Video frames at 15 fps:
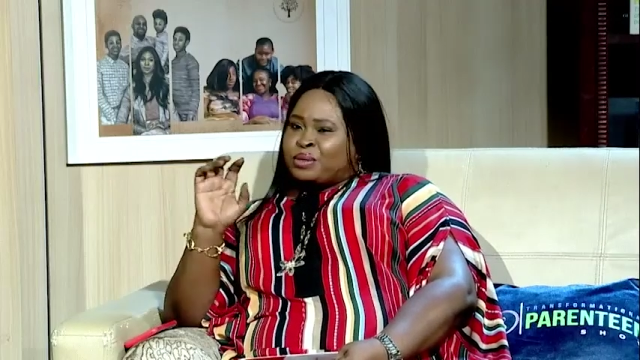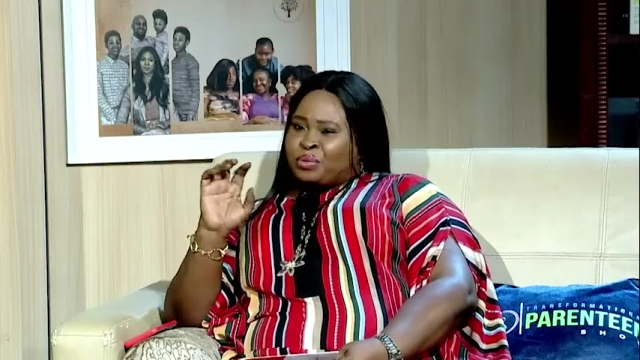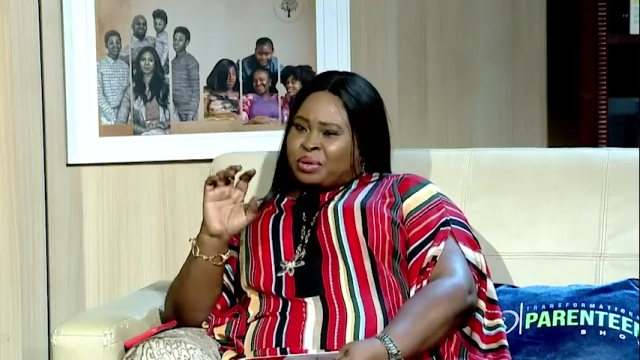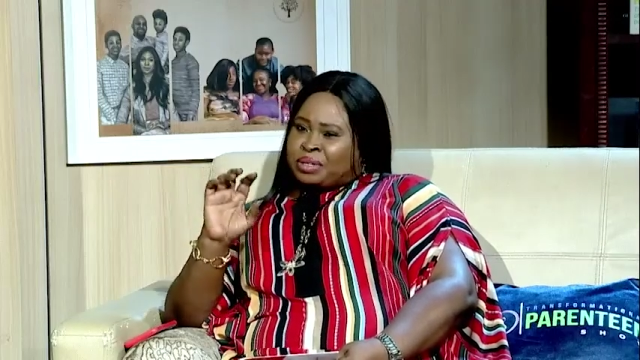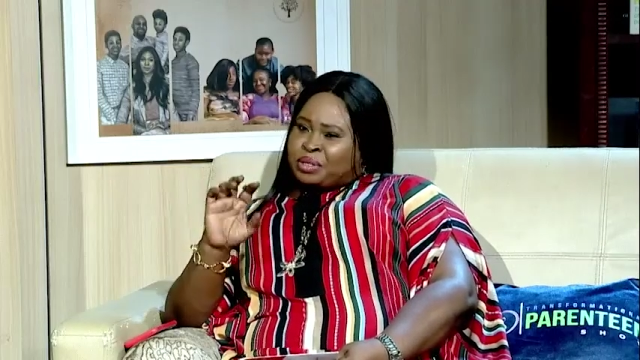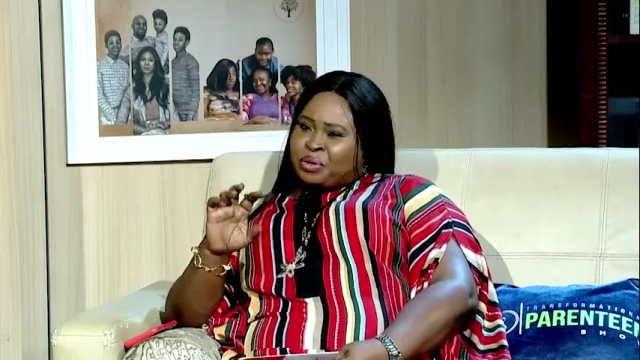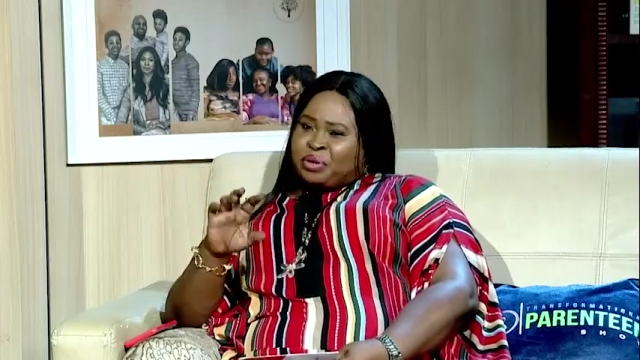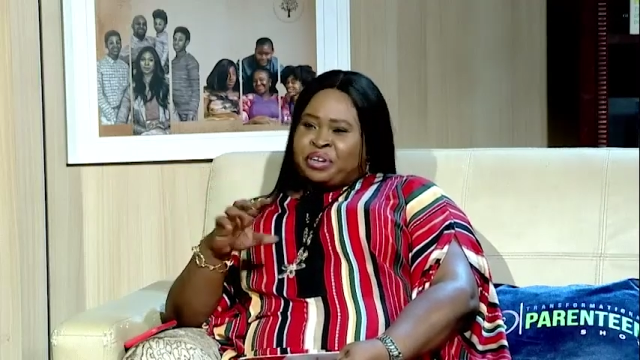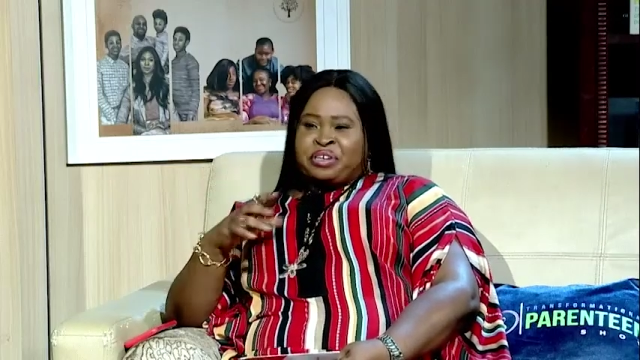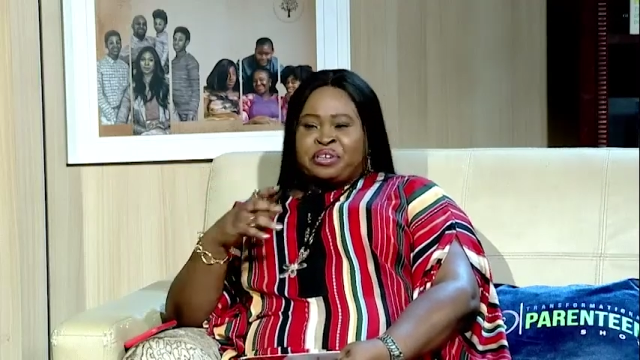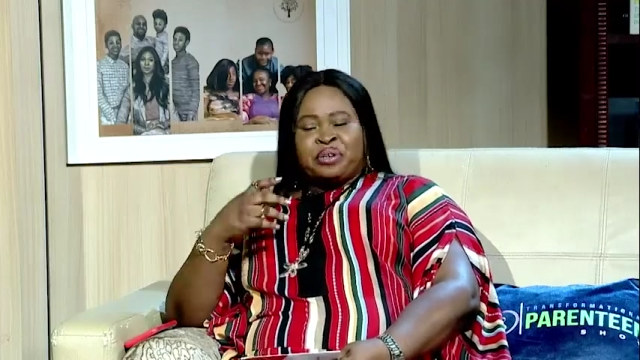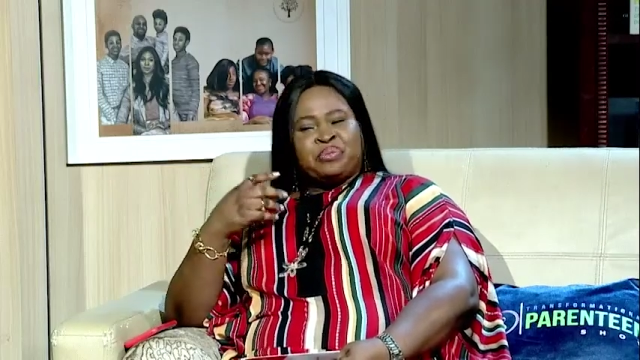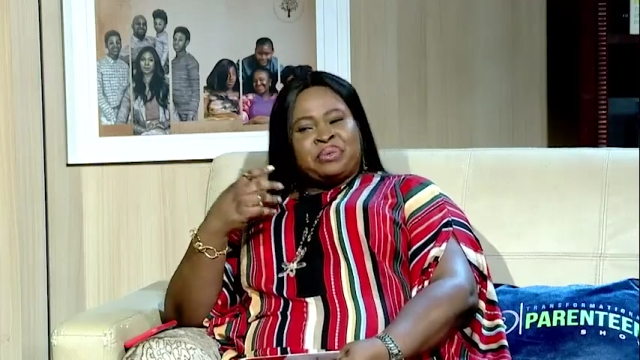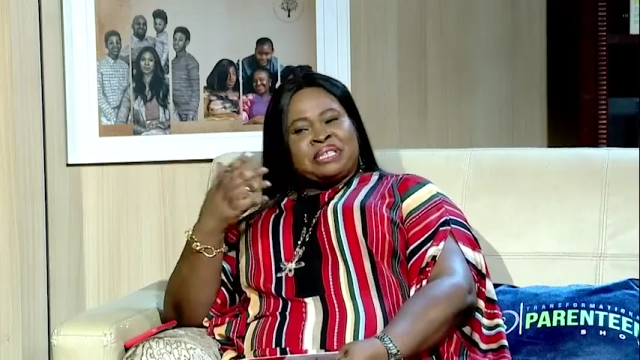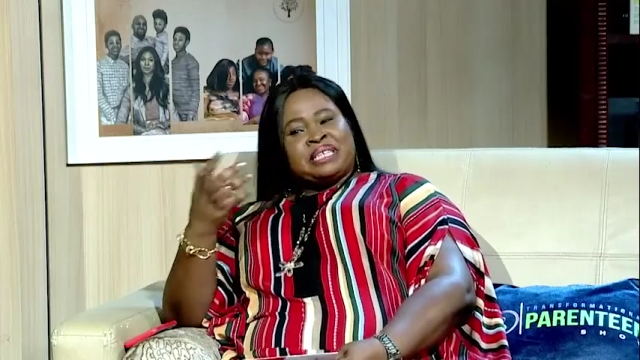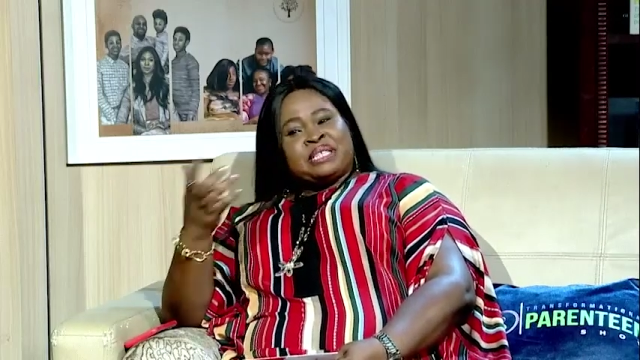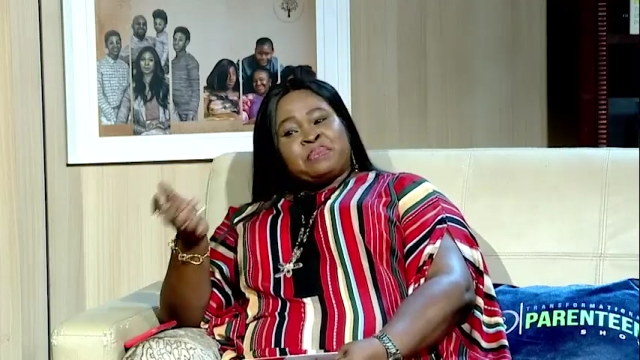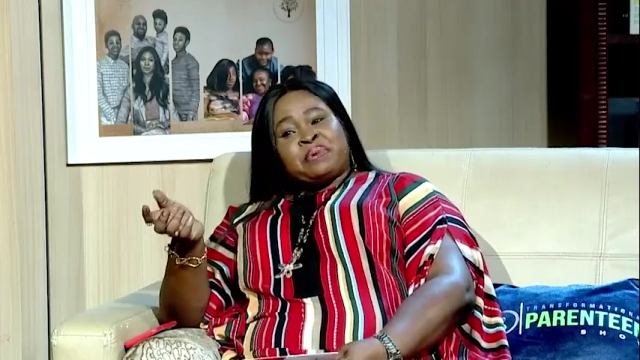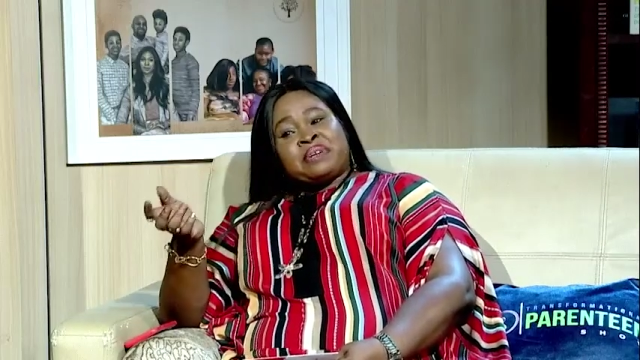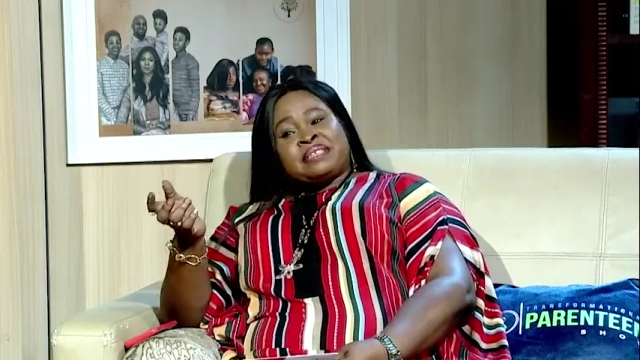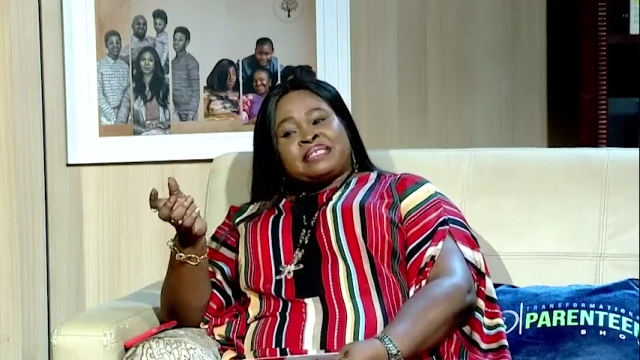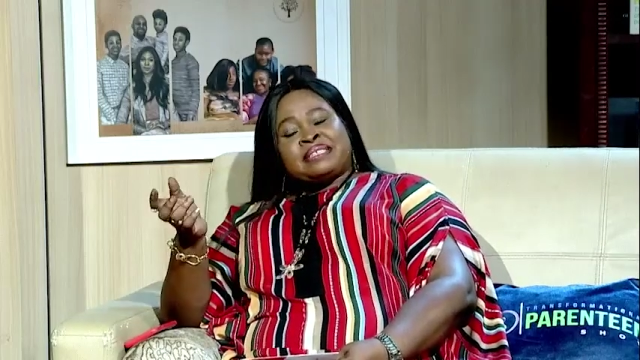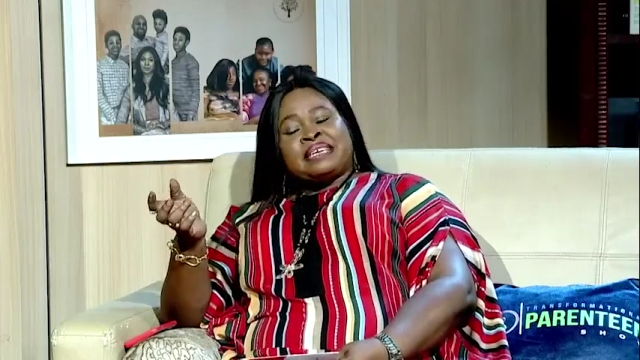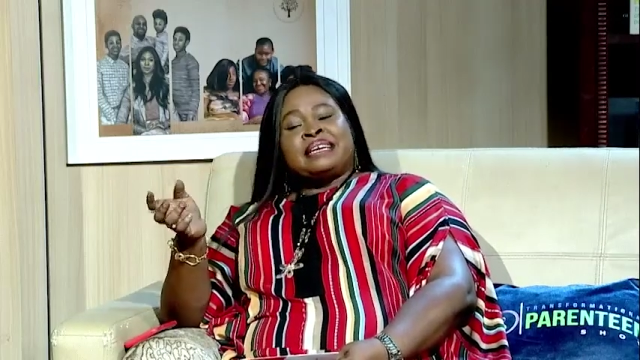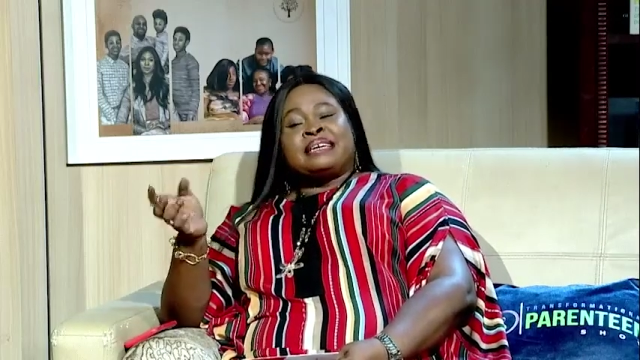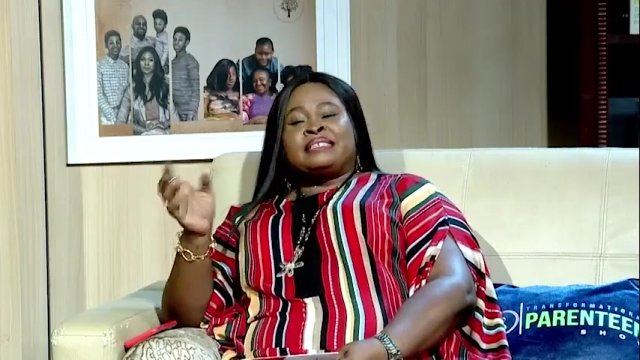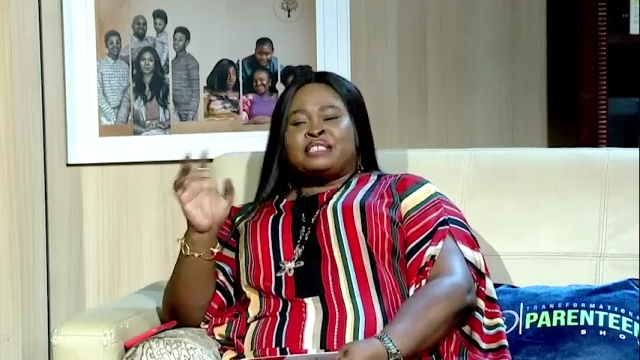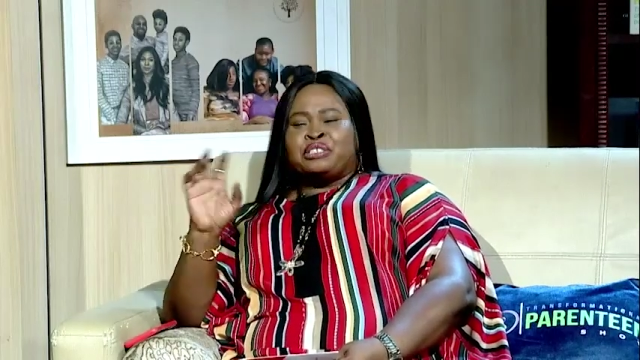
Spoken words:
What's going on with this person?